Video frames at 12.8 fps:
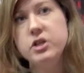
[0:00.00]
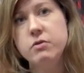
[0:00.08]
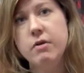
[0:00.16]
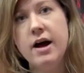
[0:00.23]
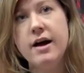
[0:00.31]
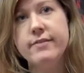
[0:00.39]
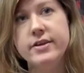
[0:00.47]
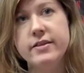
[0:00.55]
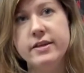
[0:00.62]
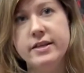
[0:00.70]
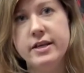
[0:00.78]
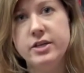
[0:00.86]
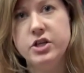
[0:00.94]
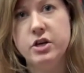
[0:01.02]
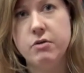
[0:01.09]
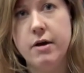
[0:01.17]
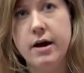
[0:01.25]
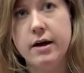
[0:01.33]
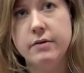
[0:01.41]
arrives, on the day she
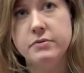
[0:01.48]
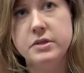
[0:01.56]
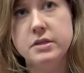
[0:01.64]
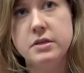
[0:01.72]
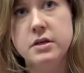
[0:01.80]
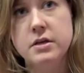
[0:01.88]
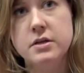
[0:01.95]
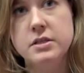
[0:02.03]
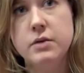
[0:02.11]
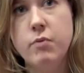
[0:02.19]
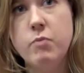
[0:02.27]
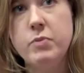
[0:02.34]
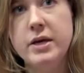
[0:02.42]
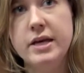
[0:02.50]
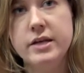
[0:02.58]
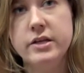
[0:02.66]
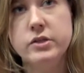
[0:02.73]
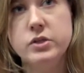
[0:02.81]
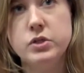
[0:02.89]
arrives, someone
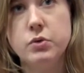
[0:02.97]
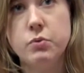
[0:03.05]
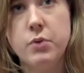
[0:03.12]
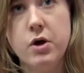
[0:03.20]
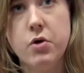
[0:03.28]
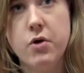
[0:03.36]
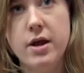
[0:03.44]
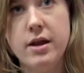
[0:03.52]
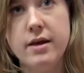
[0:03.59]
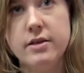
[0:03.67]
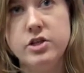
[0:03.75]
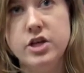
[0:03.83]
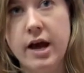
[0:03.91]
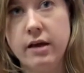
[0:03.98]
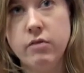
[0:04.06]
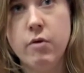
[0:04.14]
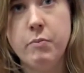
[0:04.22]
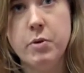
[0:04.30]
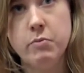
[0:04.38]
begins recreating the Jack
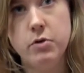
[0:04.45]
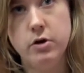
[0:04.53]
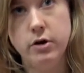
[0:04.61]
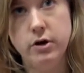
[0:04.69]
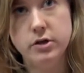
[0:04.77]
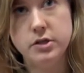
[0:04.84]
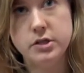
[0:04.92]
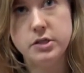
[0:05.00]
the Ripper murders.